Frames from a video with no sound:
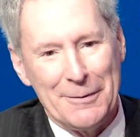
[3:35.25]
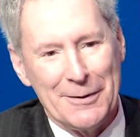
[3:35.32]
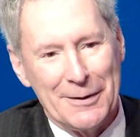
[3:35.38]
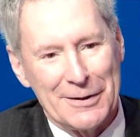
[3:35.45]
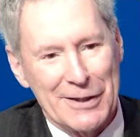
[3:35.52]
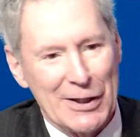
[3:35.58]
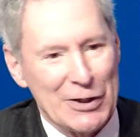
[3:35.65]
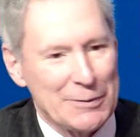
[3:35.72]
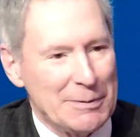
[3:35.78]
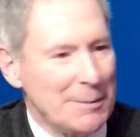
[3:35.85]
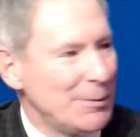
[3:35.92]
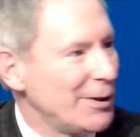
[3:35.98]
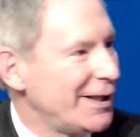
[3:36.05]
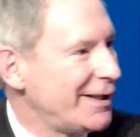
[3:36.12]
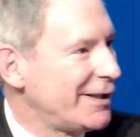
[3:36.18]
The
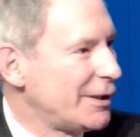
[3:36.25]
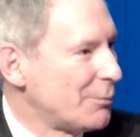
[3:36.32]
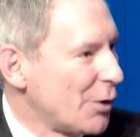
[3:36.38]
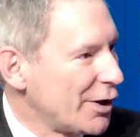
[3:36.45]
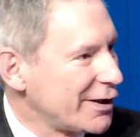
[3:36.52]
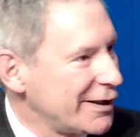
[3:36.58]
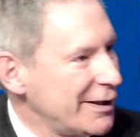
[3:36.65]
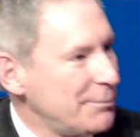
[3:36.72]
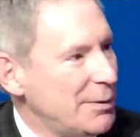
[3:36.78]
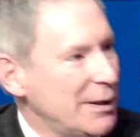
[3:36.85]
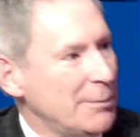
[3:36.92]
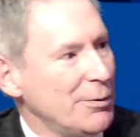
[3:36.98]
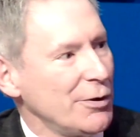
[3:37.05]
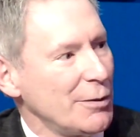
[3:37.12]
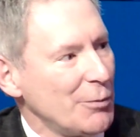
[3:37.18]
salespeople hated the marketing
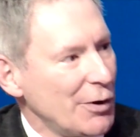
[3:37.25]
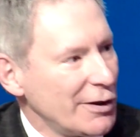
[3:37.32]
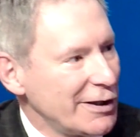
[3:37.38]
people